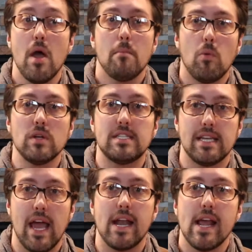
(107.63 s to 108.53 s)
But once
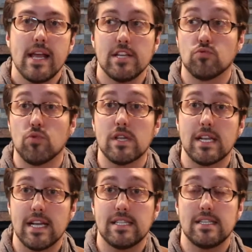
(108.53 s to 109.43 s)
again, it's really
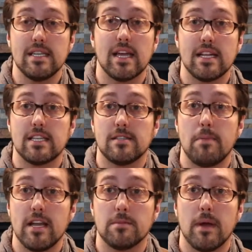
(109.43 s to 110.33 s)
nice to see that this is the
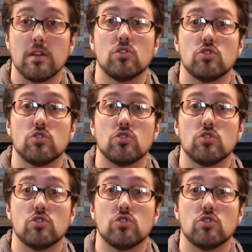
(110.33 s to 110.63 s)
Page of Pentacles.